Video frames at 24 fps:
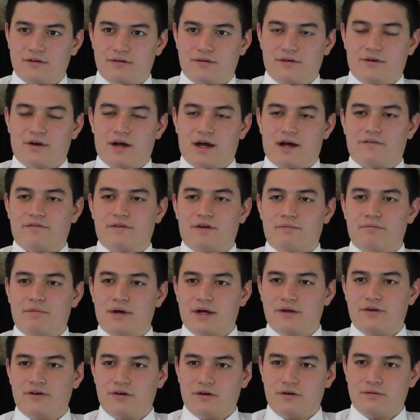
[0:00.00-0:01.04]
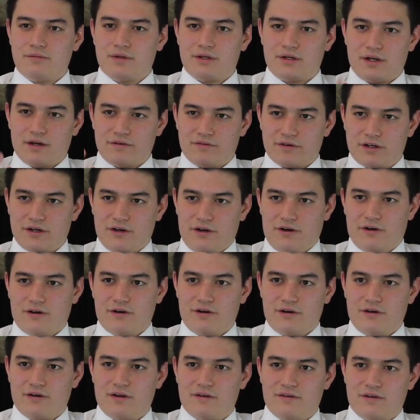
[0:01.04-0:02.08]
You have your bedroom, and then you have a
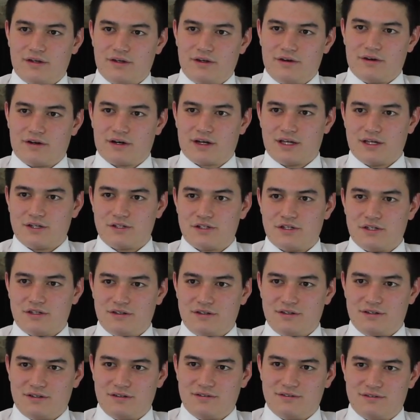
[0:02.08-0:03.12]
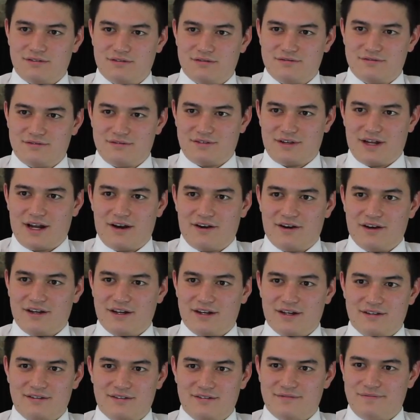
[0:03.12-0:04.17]
curtain, and then your kitchen
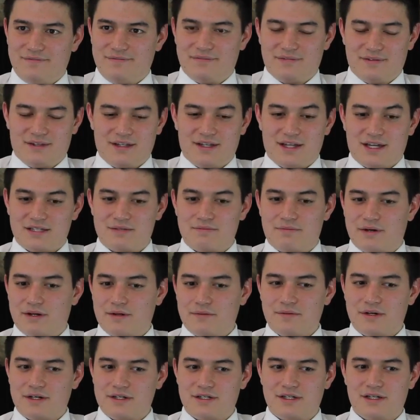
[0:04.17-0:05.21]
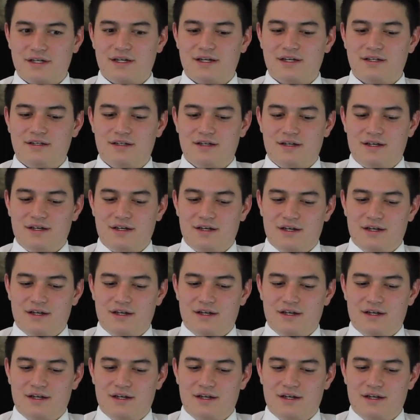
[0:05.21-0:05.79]
area, and that's pretty much it.